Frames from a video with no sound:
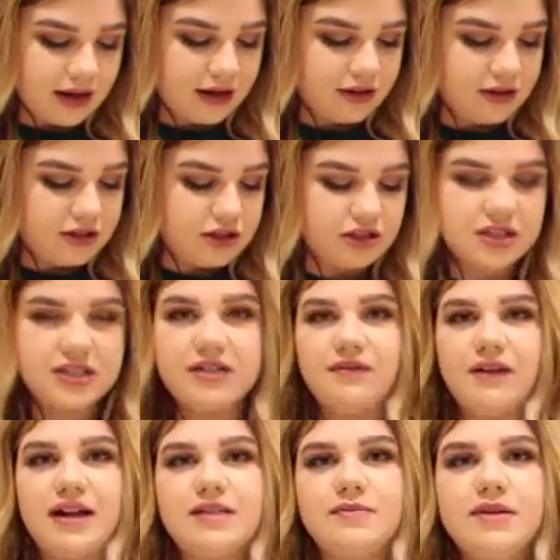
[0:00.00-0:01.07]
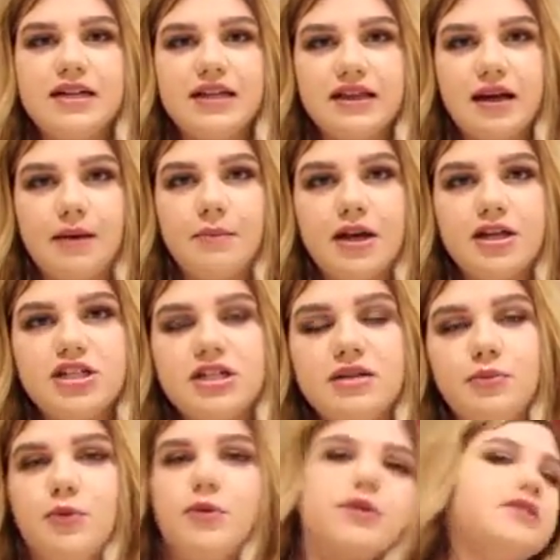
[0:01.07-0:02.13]
I couldn't justify spending that much
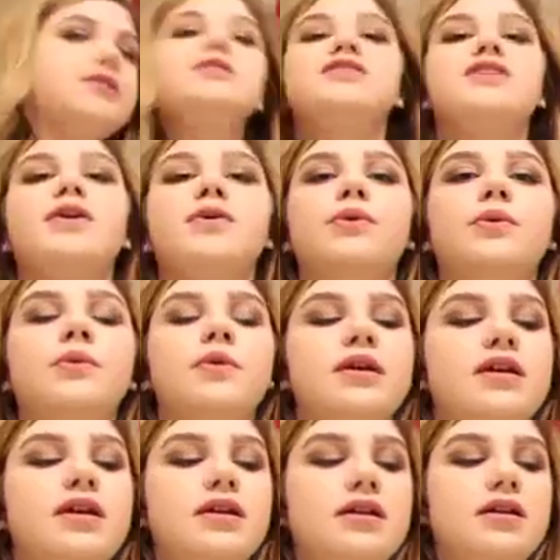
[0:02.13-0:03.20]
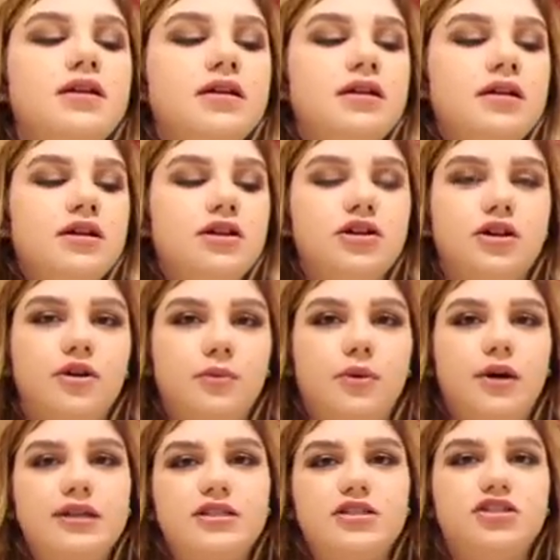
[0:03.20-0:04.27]
anymore, so you know,
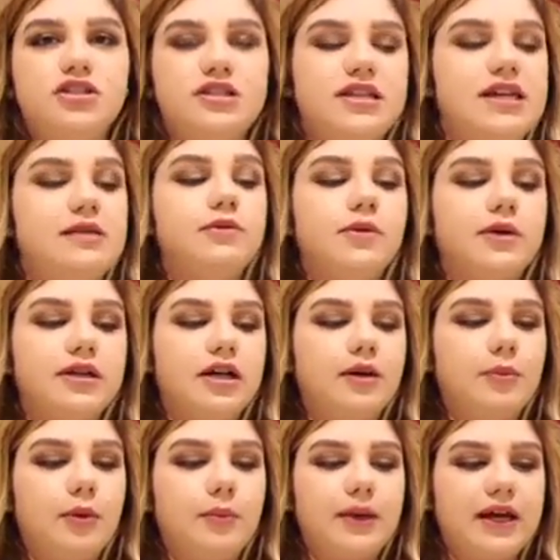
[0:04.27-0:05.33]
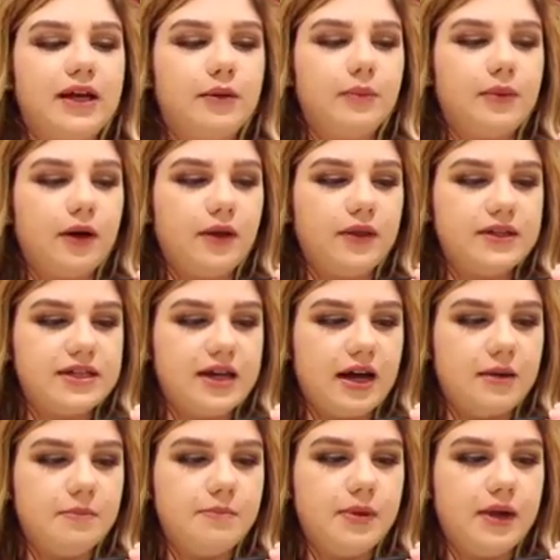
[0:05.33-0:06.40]
prices just keep going up on makeup all the
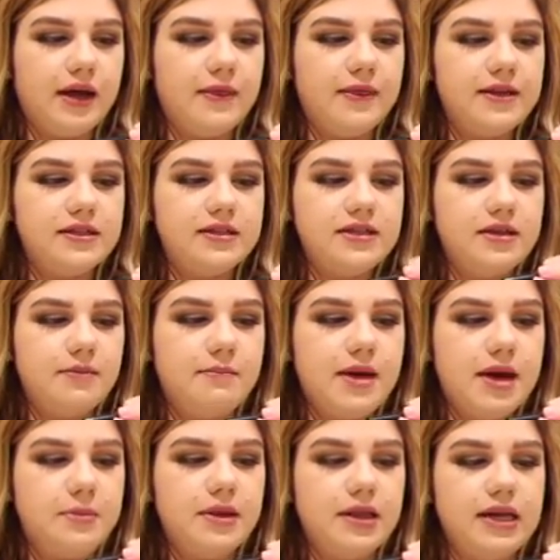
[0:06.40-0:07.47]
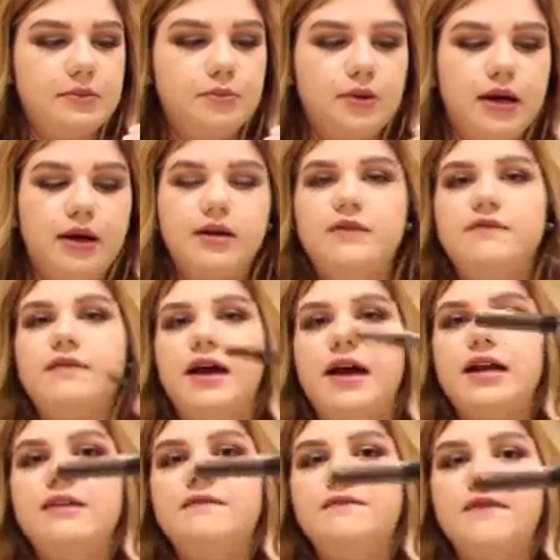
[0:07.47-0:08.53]
time. But this is the Maybelline Brow
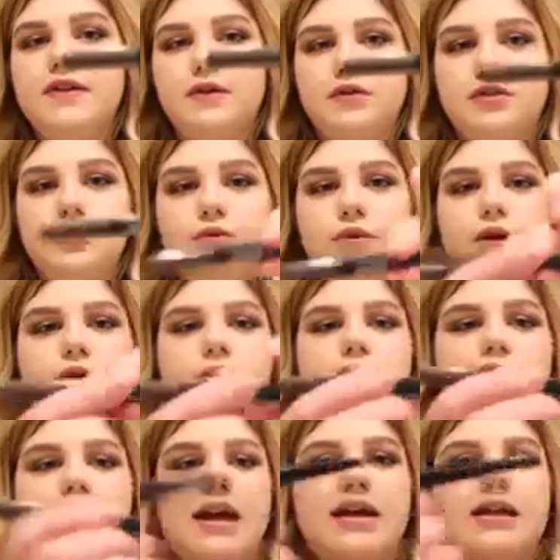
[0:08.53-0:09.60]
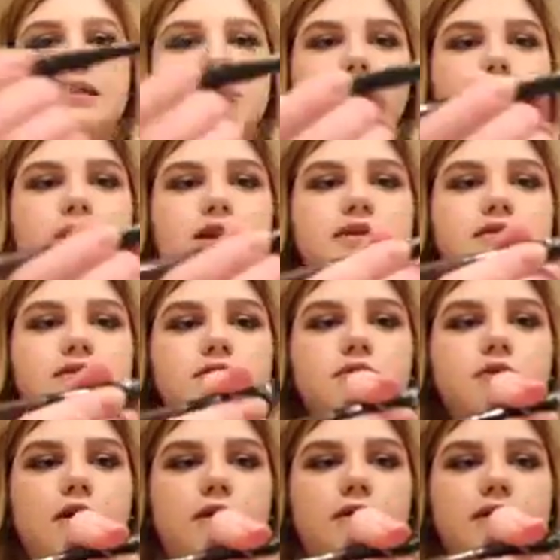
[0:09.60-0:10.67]
Define and Fill Duo. It has a
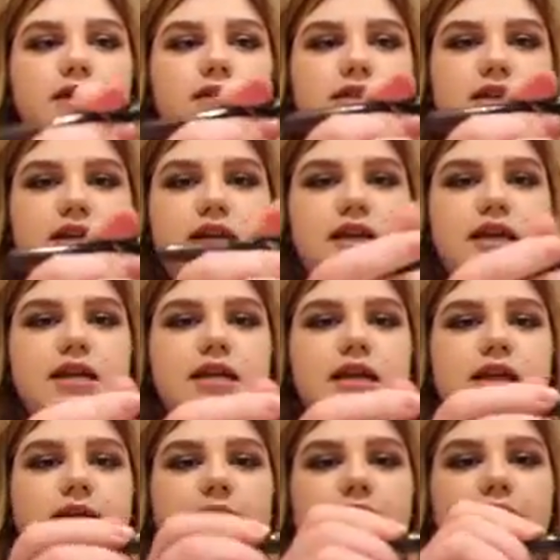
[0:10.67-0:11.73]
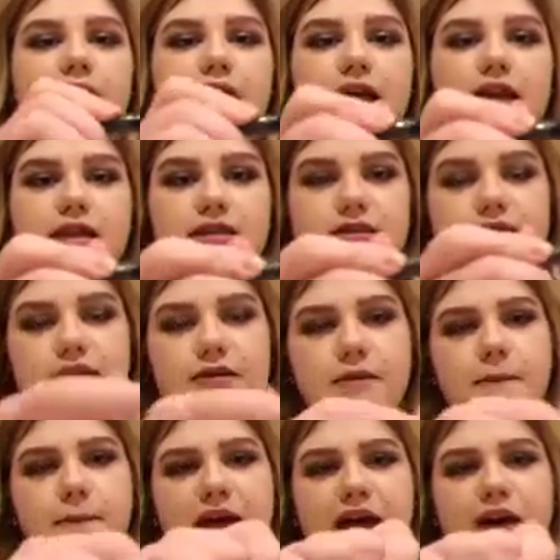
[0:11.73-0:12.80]
pencil on this end, and then it has
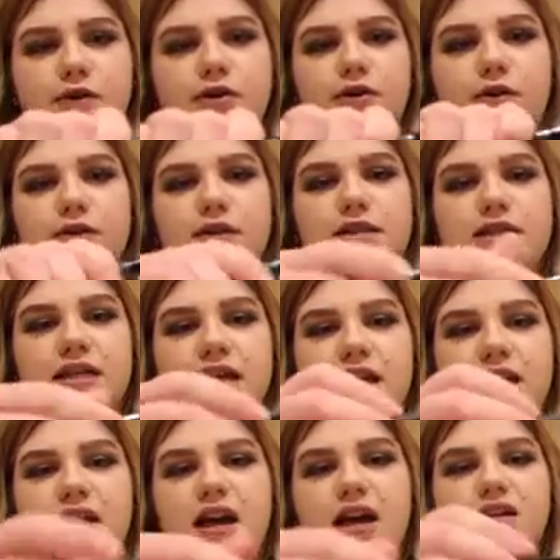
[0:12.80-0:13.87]
powder on this end.